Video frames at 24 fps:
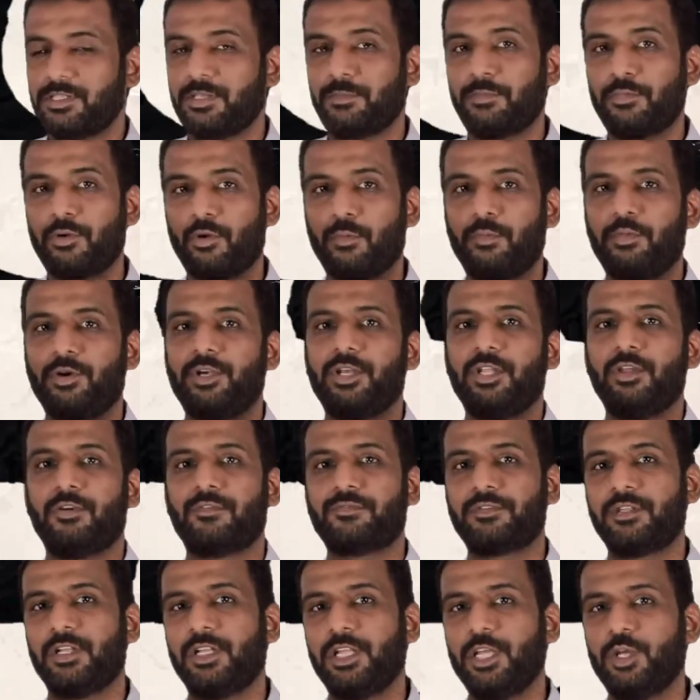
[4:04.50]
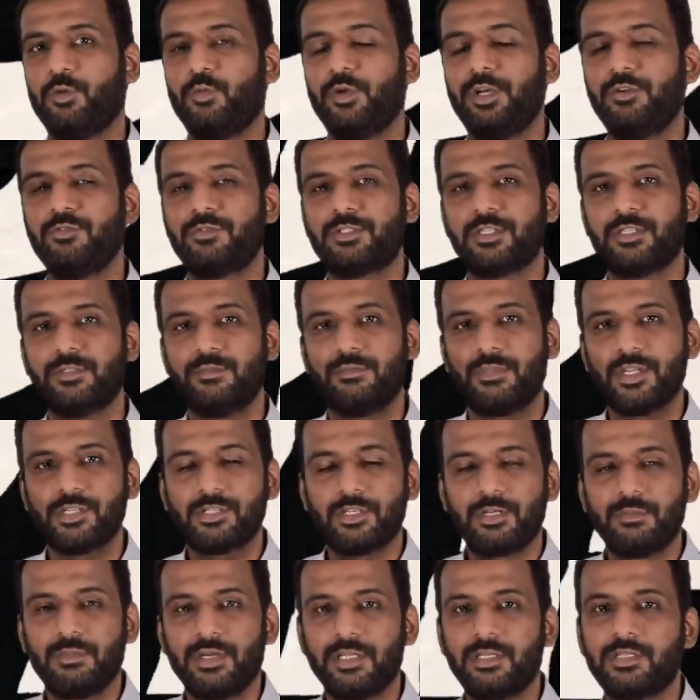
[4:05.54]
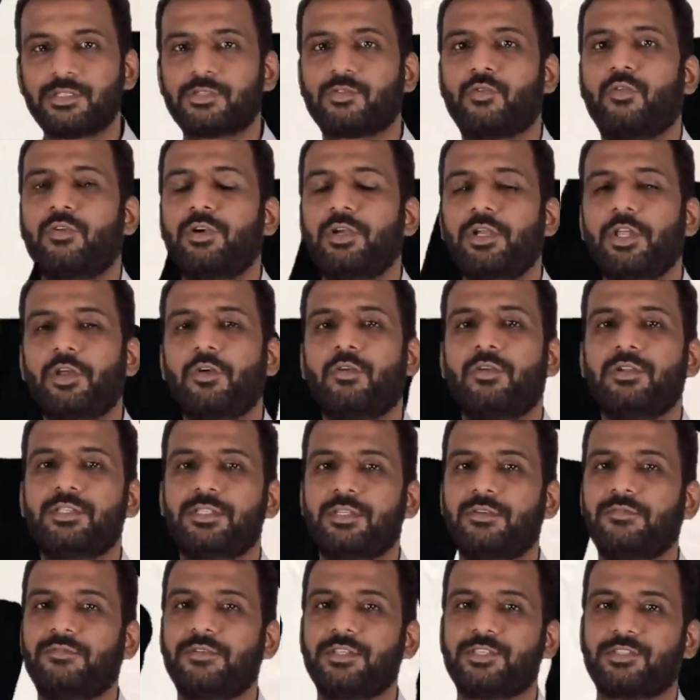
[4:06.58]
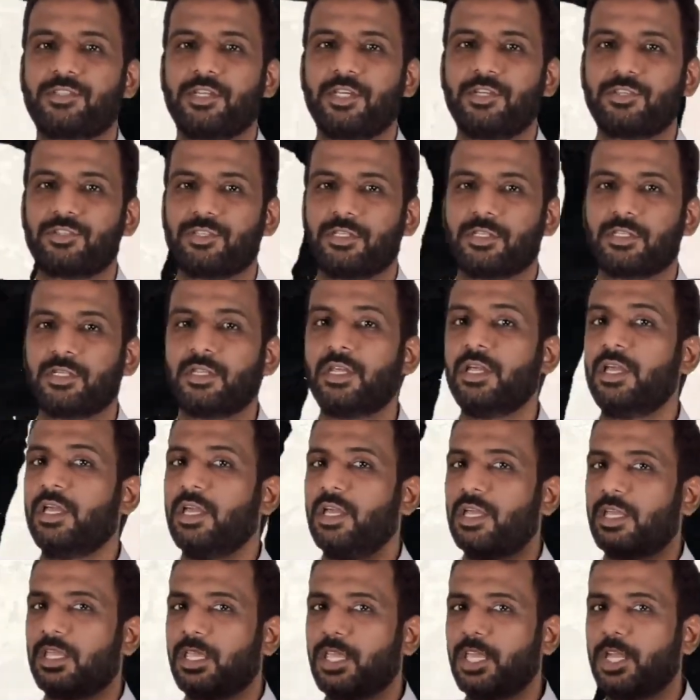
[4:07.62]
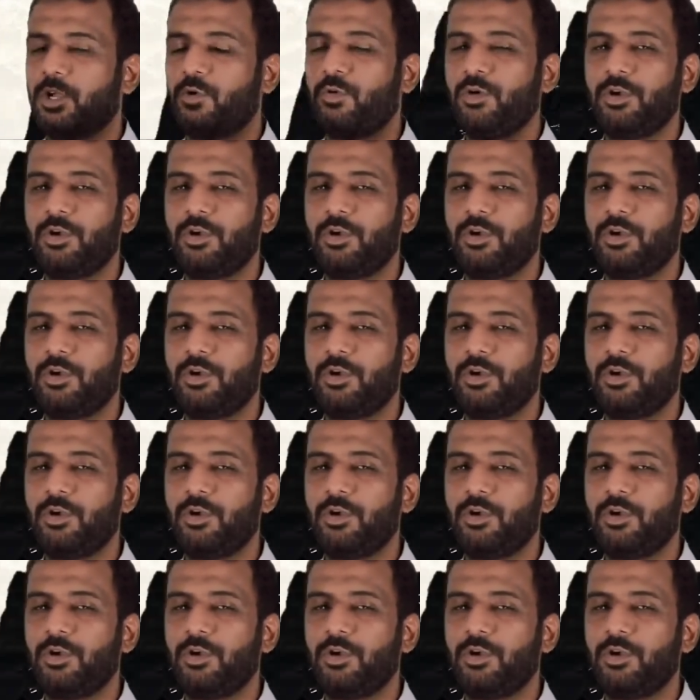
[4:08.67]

a property of the liquid which is measured by this quantity called surface tension equal